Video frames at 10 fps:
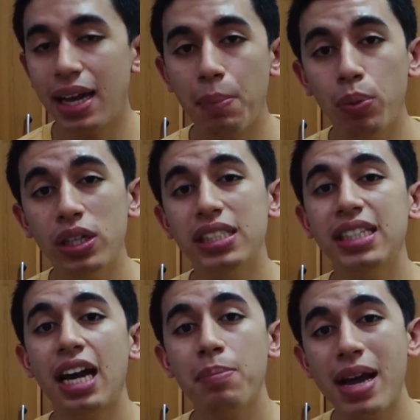I put
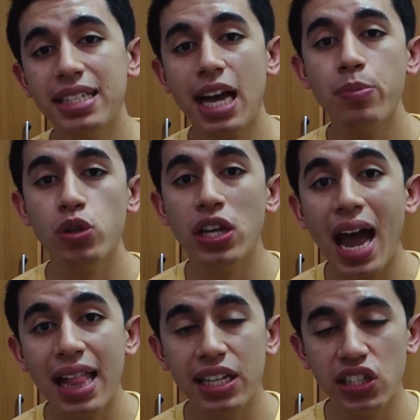aside my Samsung
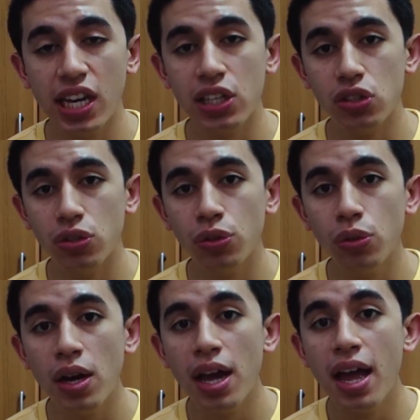Galaxy S2,